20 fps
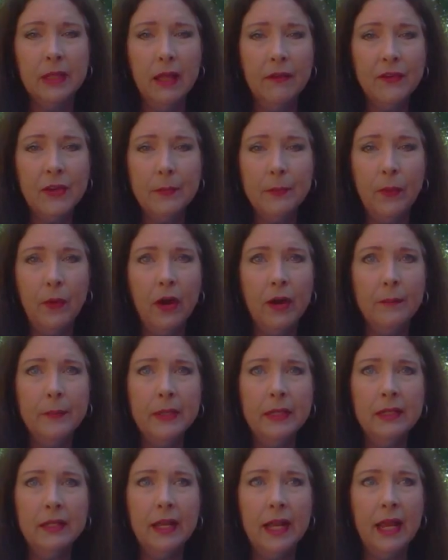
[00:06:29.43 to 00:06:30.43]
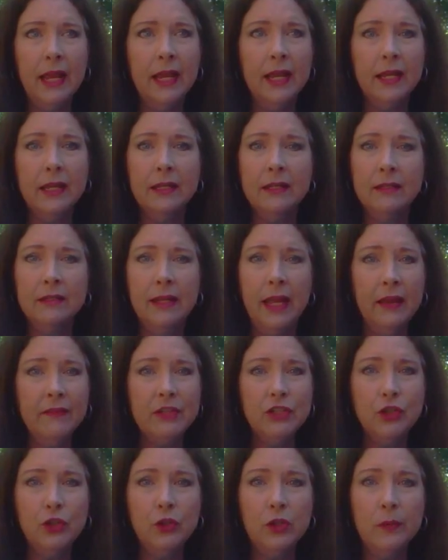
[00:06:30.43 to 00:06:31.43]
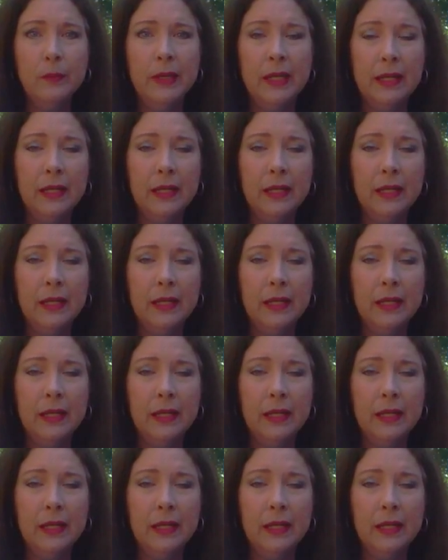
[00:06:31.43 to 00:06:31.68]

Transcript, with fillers: glove compartment and gave it to him,